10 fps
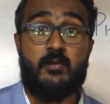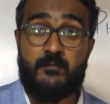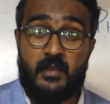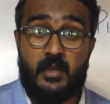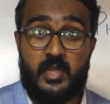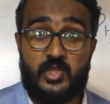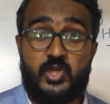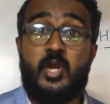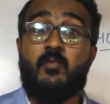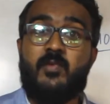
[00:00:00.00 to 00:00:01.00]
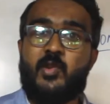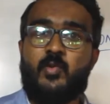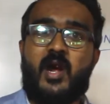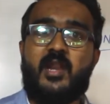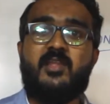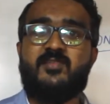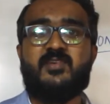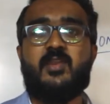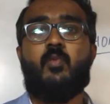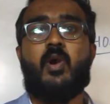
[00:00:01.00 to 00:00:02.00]
of English, we don't
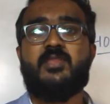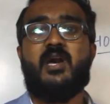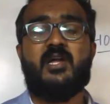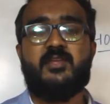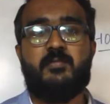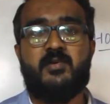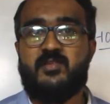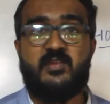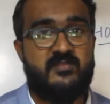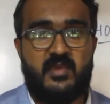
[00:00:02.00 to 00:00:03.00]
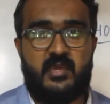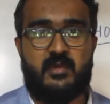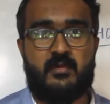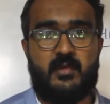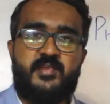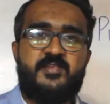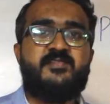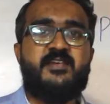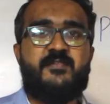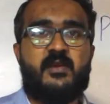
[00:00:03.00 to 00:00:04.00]
understand what the other person is saying.
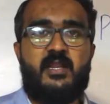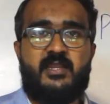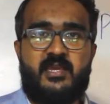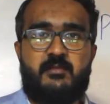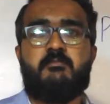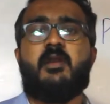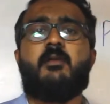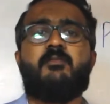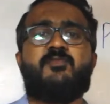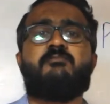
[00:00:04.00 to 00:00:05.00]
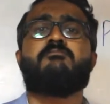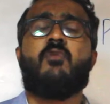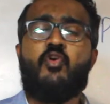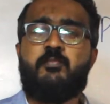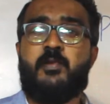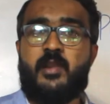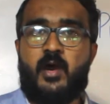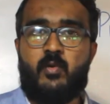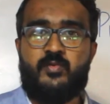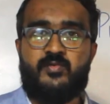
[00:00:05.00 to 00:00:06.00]
This difficulty becomes more
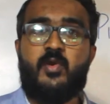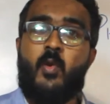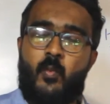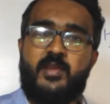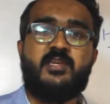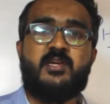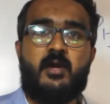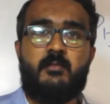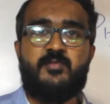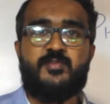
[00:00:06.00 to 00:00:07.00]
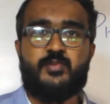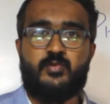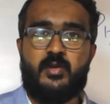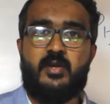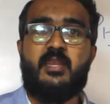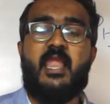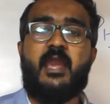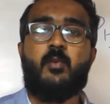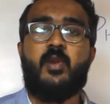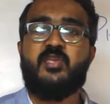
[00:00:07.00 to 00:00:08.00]
pronounced when it comes to a
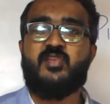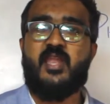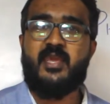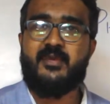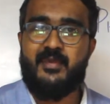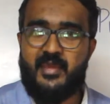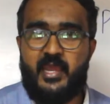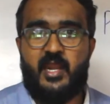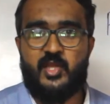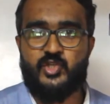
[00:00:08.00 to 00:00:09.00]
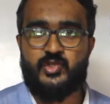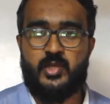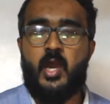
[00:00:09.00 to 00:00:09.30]
language like English.